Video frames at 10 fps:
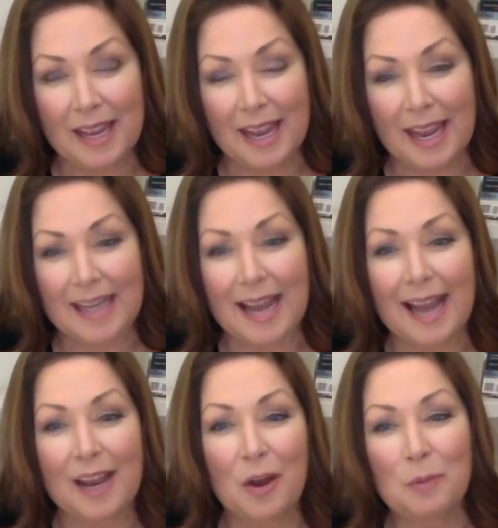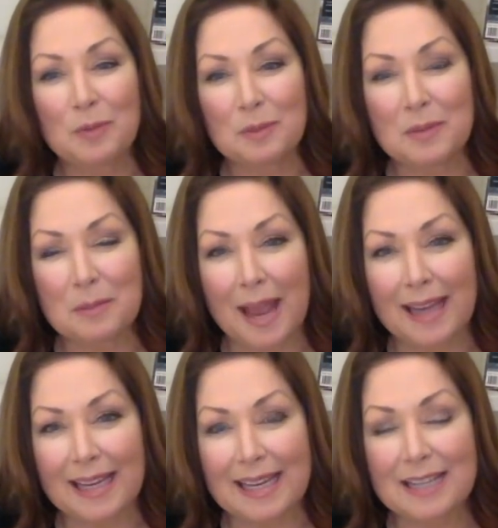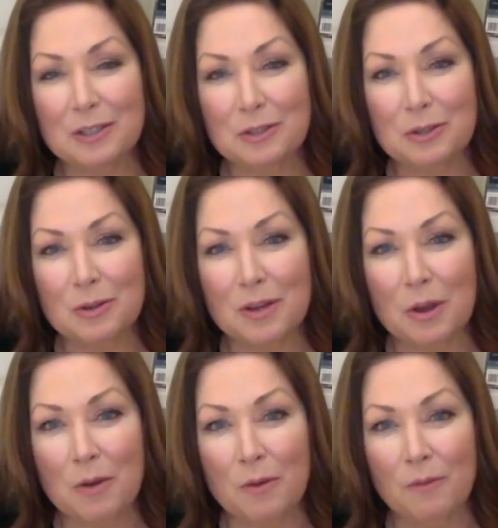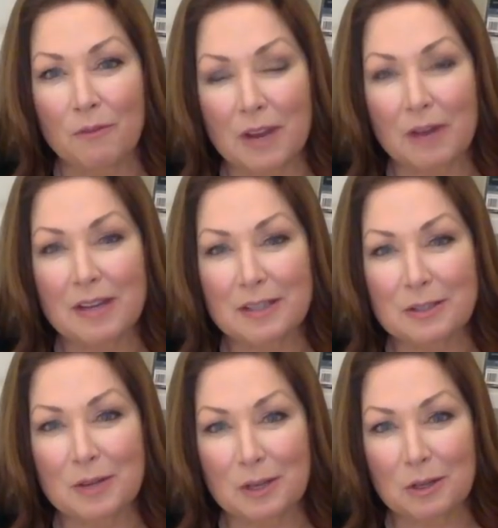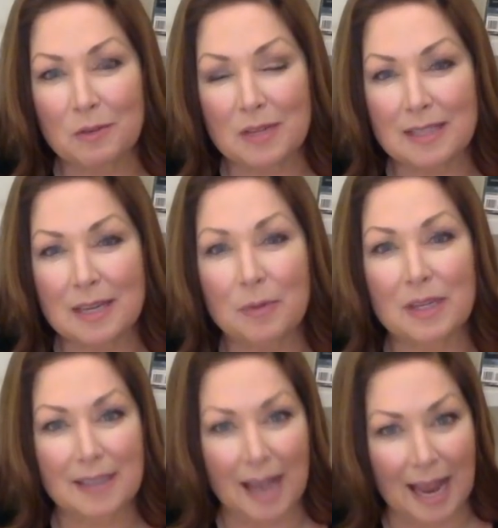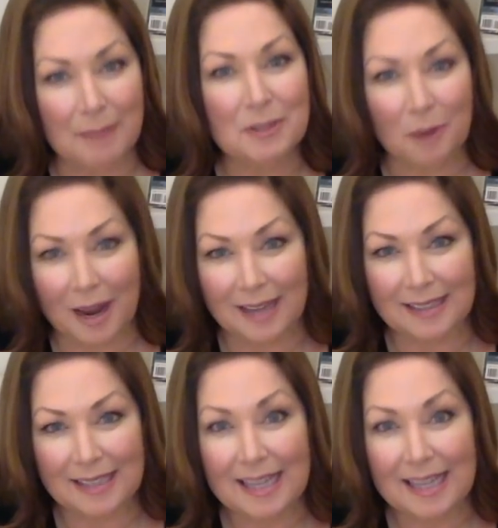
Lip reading: And I hope to be back in studio very soon at QVC when the time is right.